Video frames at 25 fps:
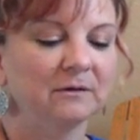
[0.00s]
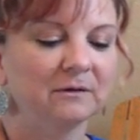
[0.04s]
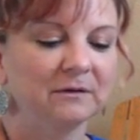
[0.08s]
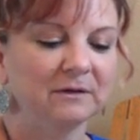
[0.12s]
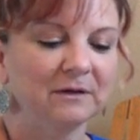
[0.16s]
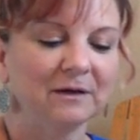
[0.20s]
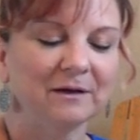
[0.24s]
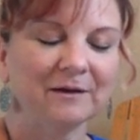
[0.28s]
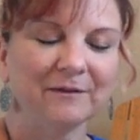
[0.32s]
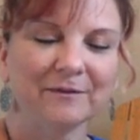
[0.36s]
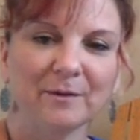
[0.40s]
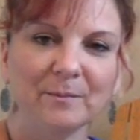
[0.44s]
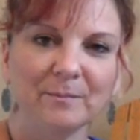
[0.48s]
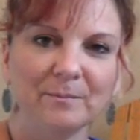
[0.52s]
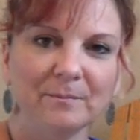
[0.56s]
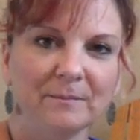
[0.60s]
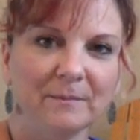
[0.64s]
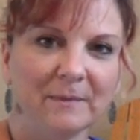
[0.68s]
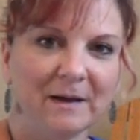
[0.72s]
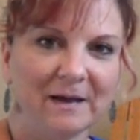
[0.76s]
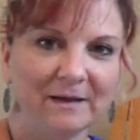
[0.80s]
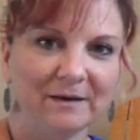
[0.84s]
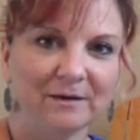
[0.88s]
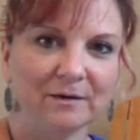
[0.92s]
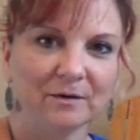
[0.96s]
Yeah, the
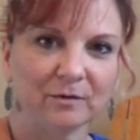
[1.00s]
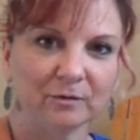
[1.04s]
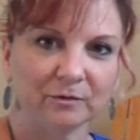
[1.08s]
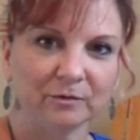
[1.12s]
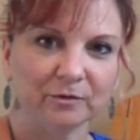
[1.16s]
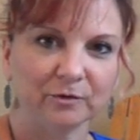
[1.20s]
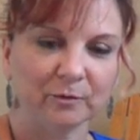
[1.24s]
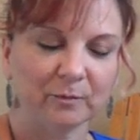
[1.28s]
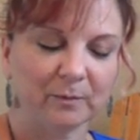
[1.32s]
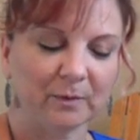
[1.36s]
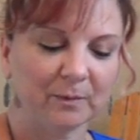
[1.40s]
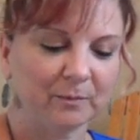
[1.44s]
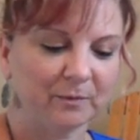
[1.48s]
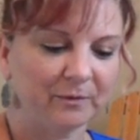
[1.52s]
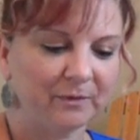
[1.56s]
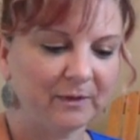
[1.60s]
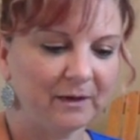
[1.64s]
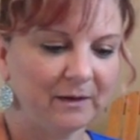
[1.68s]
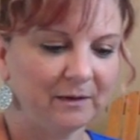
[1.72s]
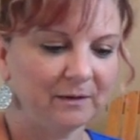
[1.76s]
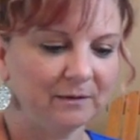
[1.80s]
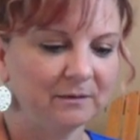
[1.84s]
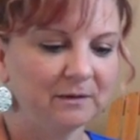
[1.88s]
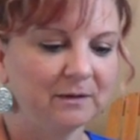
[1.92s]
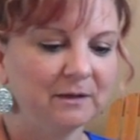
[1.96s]
meadow. Do you remember
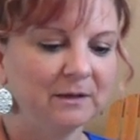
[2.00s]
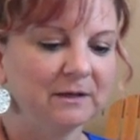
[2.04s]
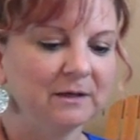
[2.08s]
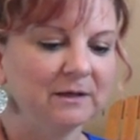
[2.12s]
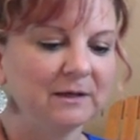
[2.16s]
that?